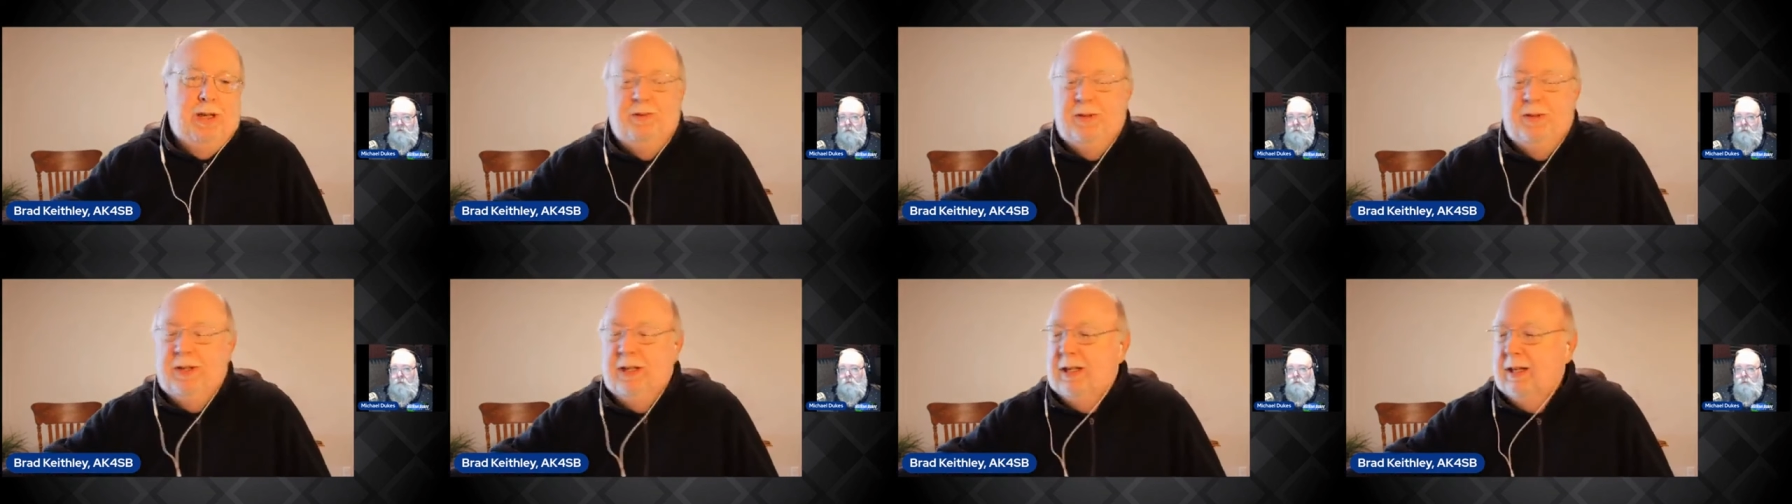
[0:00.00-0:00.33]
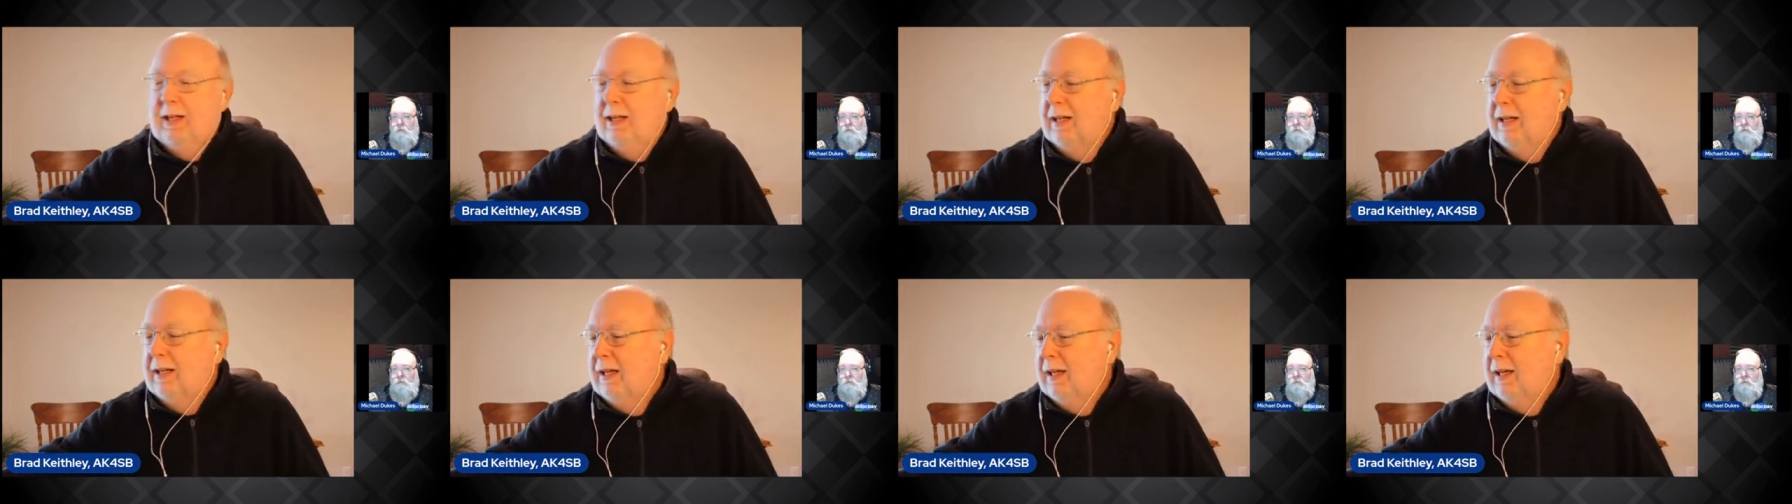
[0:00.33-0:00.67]
F D.
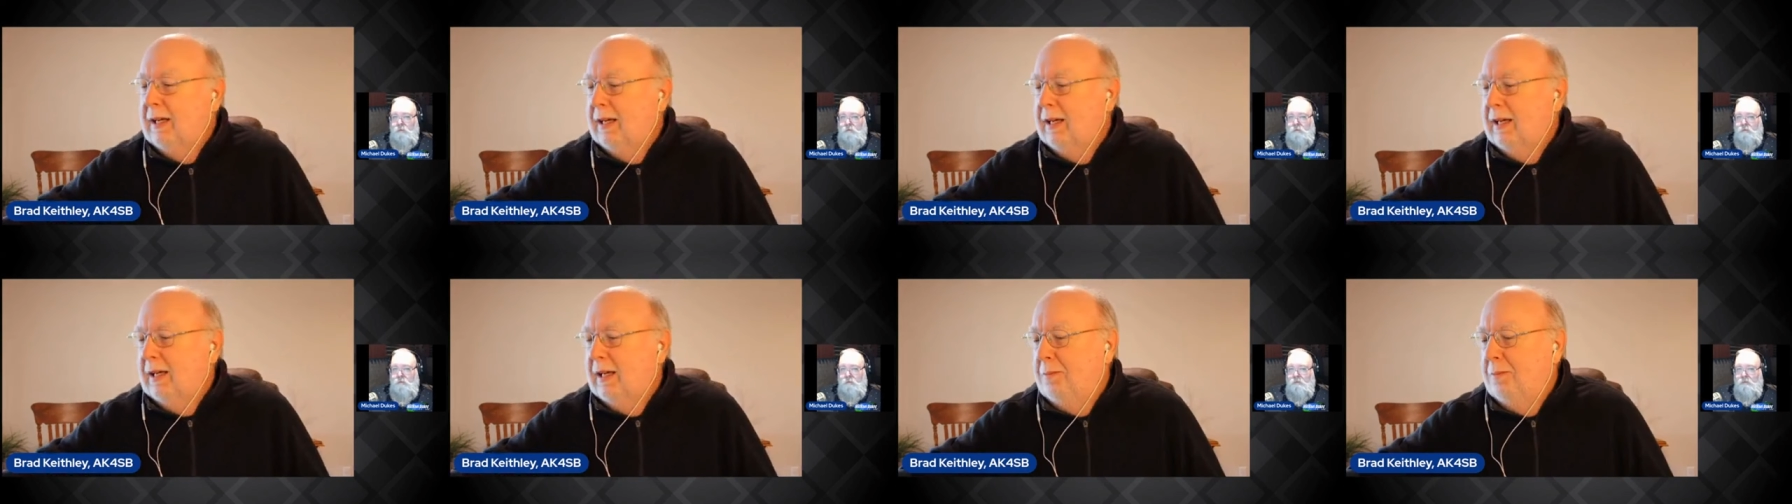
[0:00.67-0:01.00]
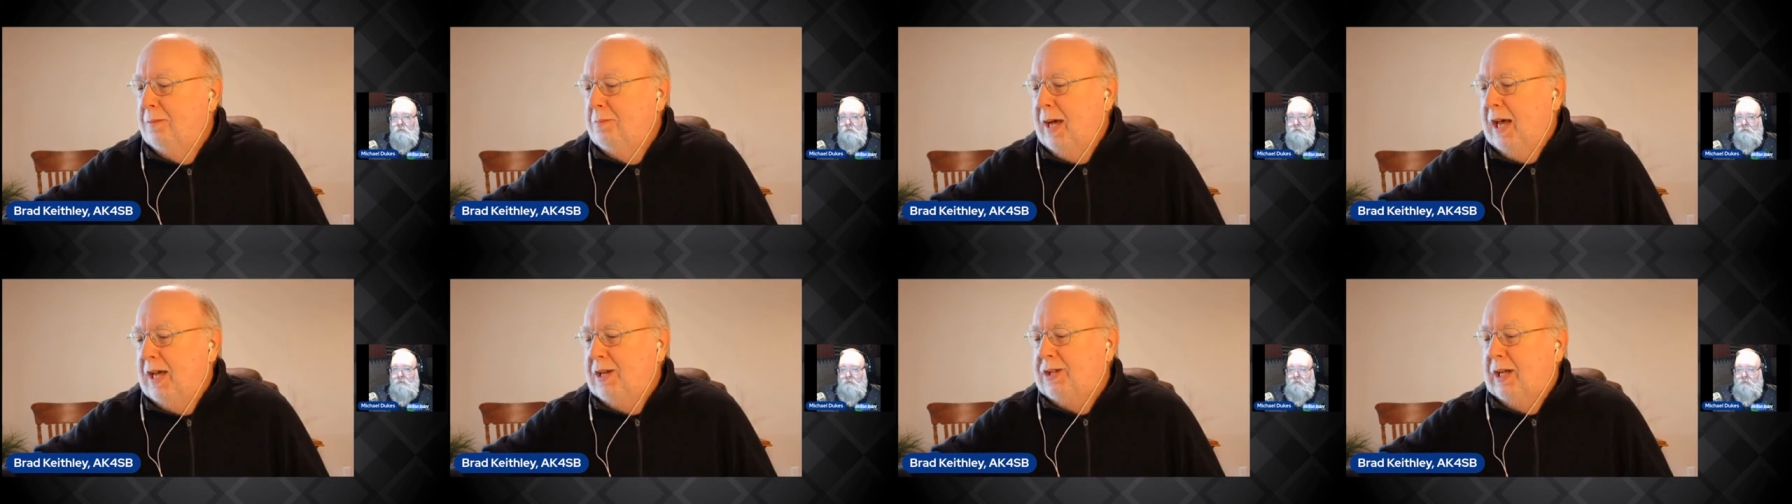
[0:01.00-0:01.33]

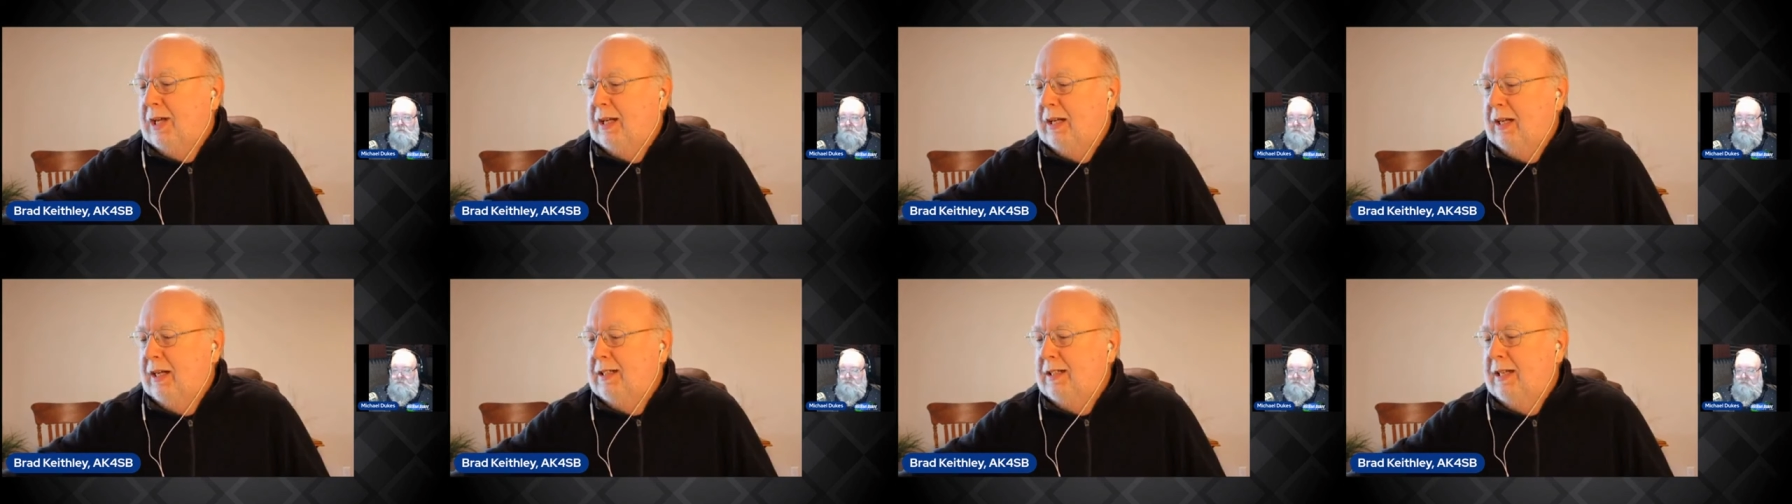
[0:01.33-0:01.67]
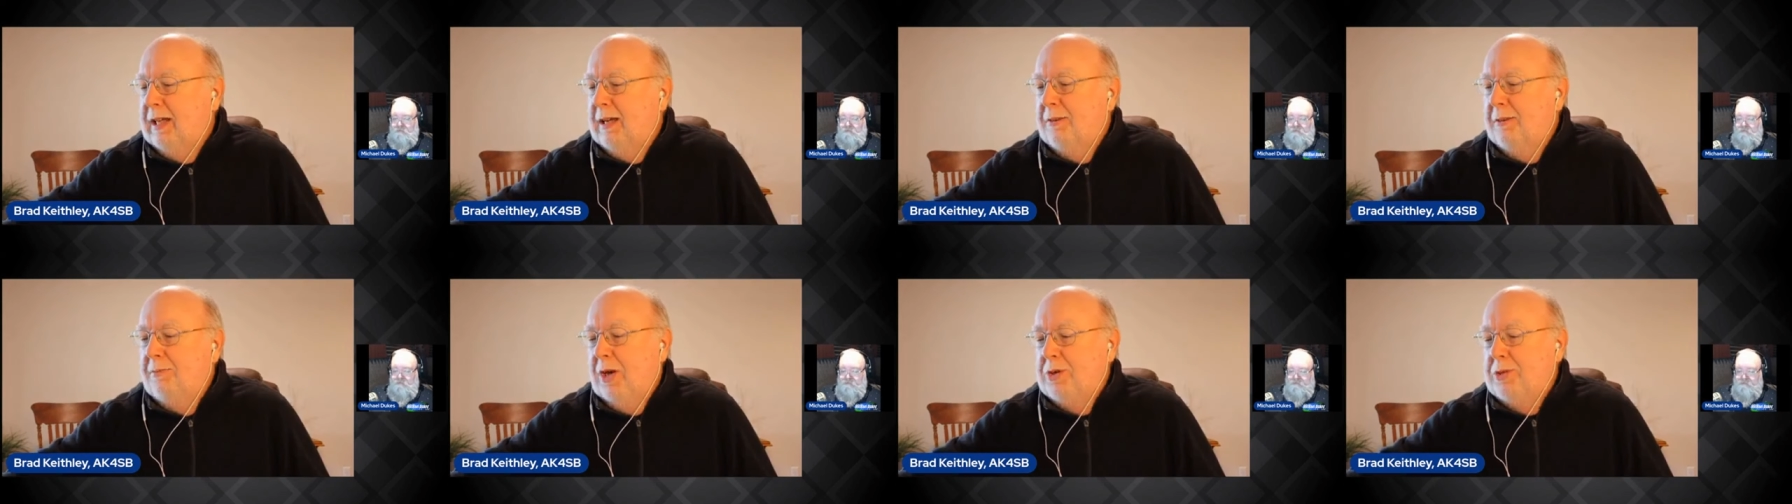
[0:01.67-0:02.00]
And basically,
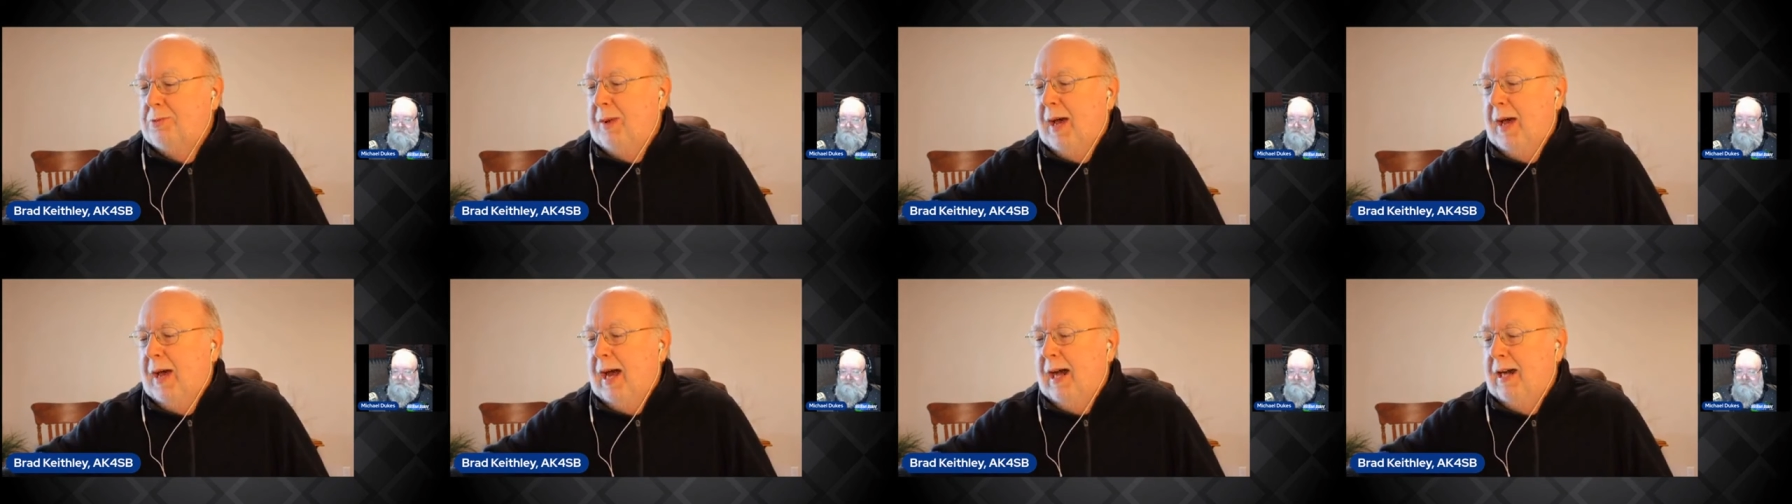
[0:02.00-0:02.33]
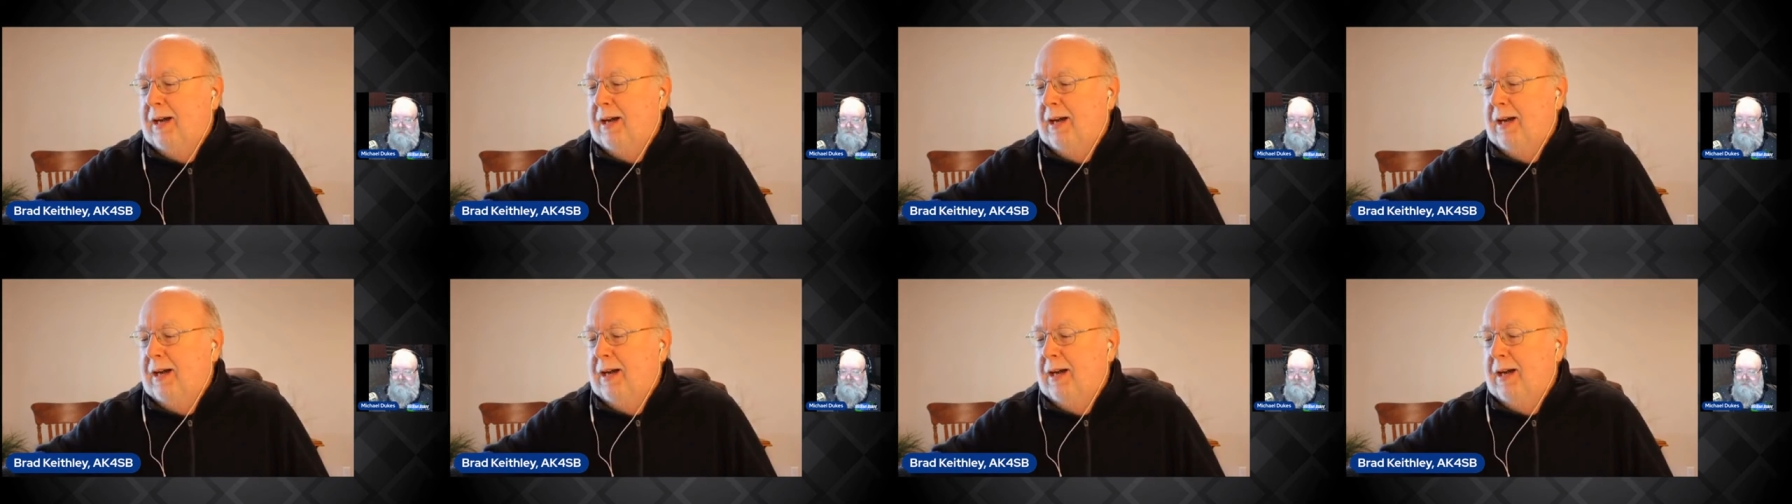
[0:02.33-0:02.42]
Tim goes back to